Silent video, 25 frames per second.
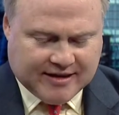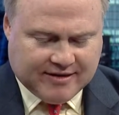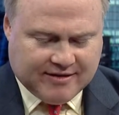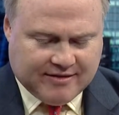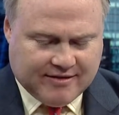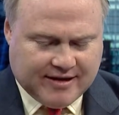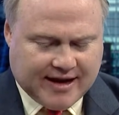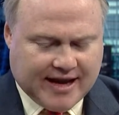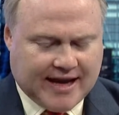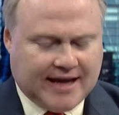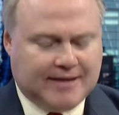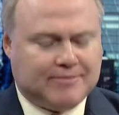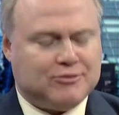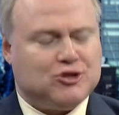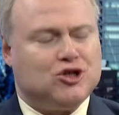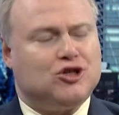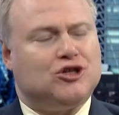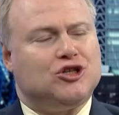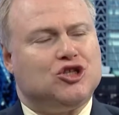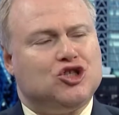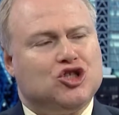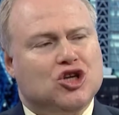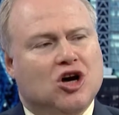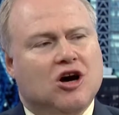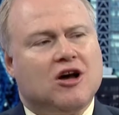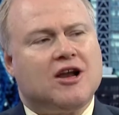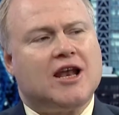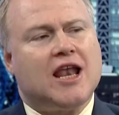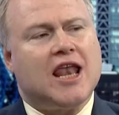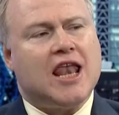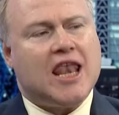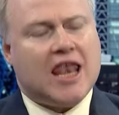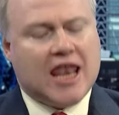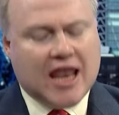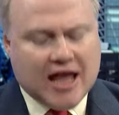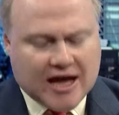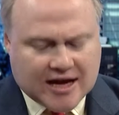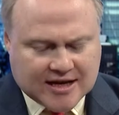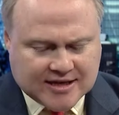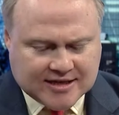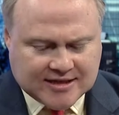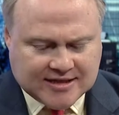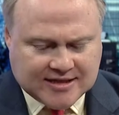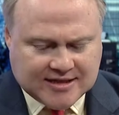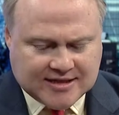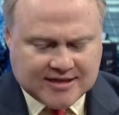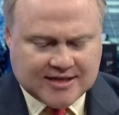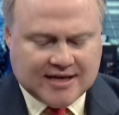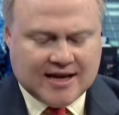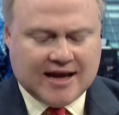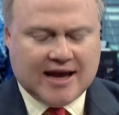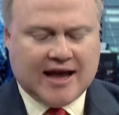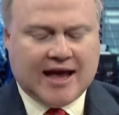their names on .lux